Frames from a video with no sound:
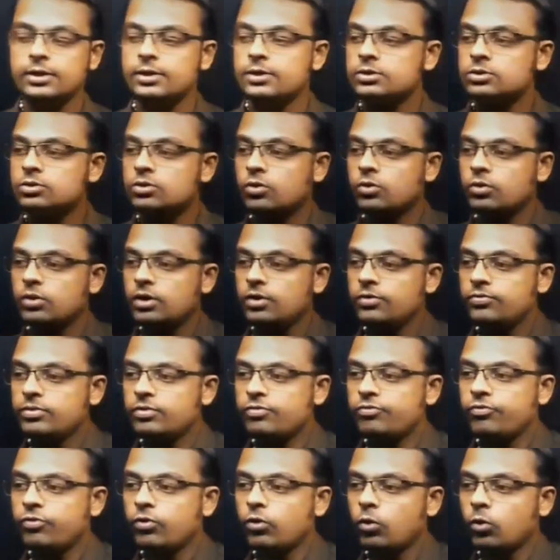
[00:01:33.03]
So if the
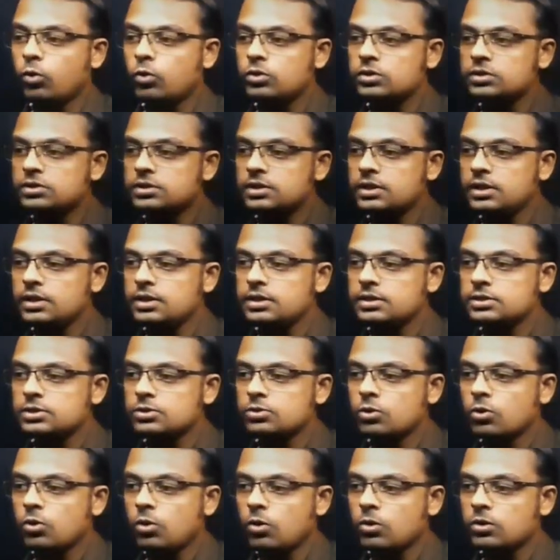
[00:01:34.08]
force is
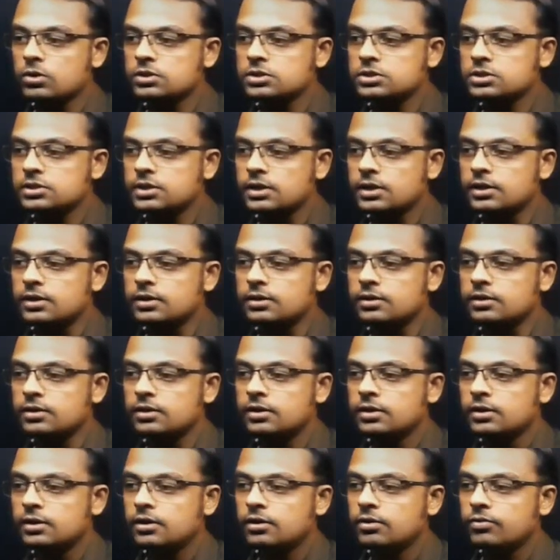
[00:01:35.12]
constant,
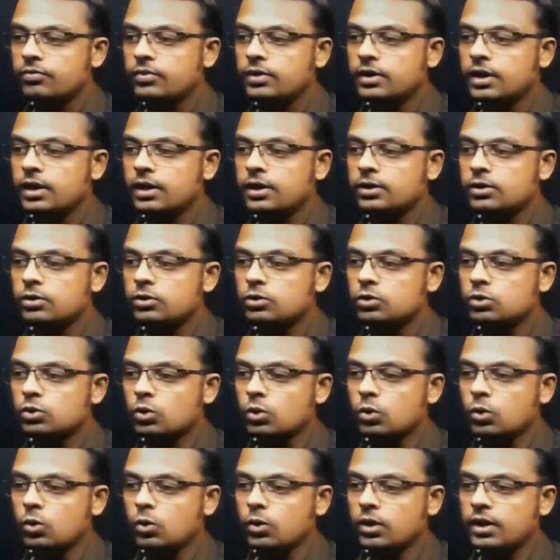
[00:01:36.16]
we can
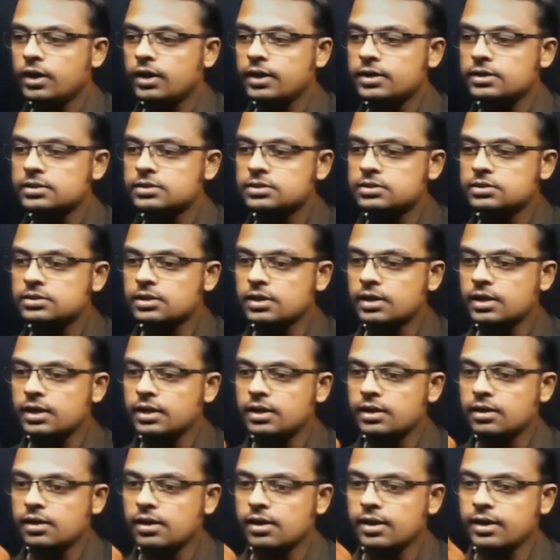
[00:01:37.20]
draw a
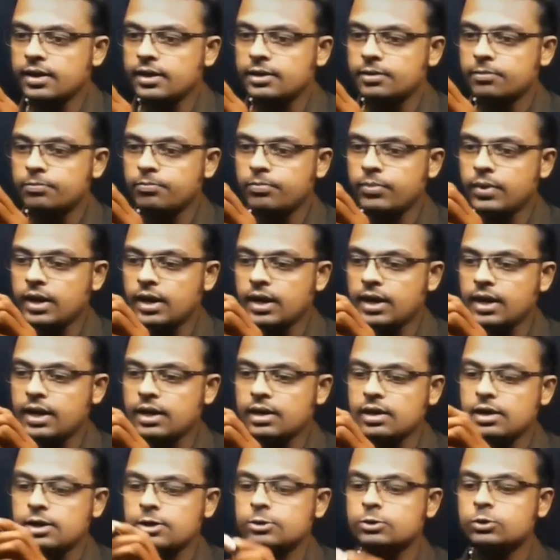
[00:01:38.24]
straight line
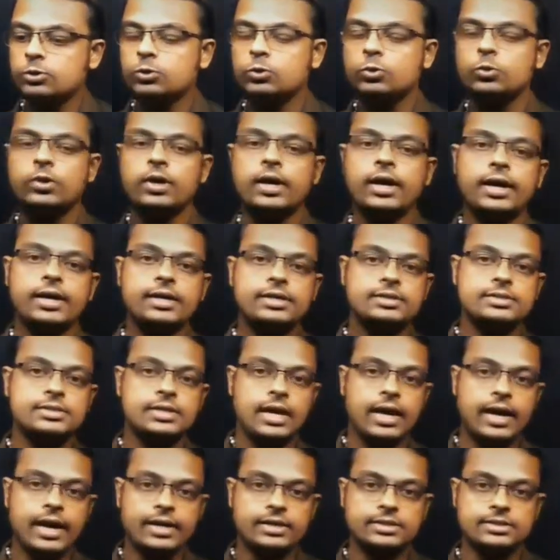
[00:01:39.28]
parallel to
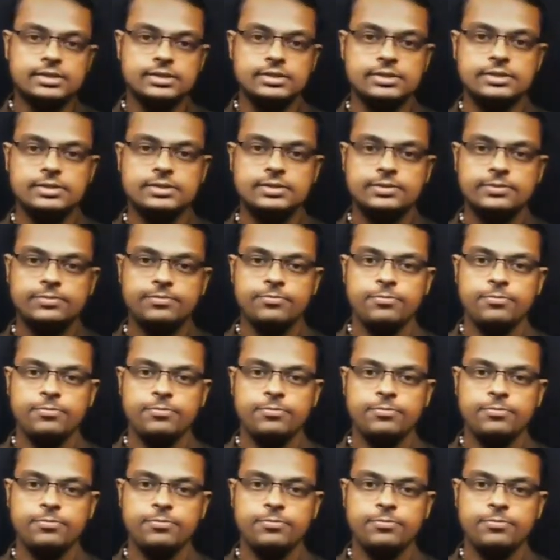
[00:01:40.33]
x-axis,